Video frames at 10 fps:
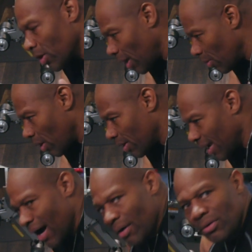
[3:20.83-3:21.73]
a great
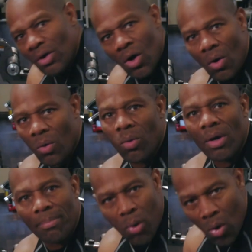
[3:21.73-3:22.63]
workout. No,
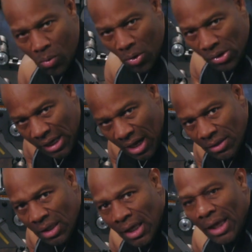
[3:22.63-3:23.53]
what a poor
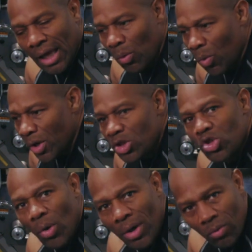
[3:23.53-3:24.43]
workout and what a
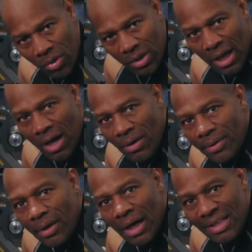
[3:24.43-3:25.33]
joint
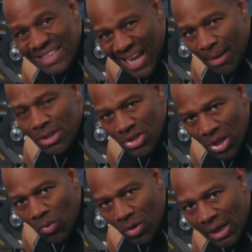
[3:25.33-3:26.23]
workout, a
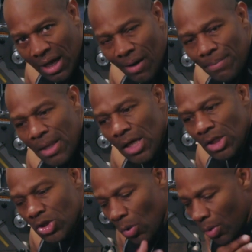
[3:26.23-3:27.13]
damaging workout.
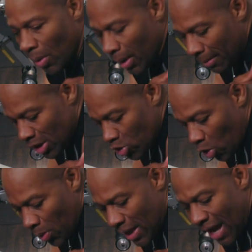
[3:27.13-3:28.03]
So we want to make
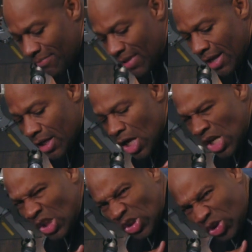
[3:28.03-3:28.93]
sure we have
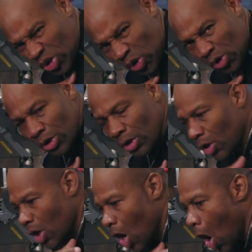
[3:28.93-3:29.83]
that
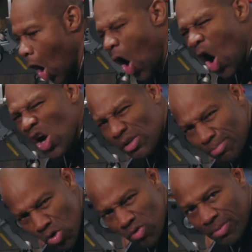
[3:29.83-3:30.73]
circular arc
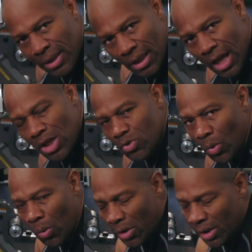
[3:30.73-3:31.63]
movement as
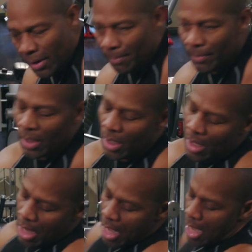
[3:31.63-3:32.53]
we're working
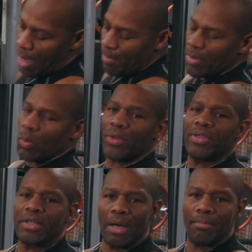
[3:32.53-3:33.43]
uh, with
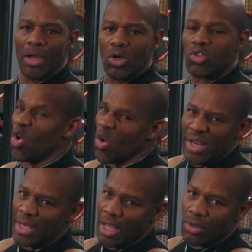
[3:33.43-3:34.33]
the dumbbells or
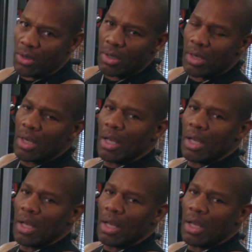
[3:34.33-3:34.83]
any other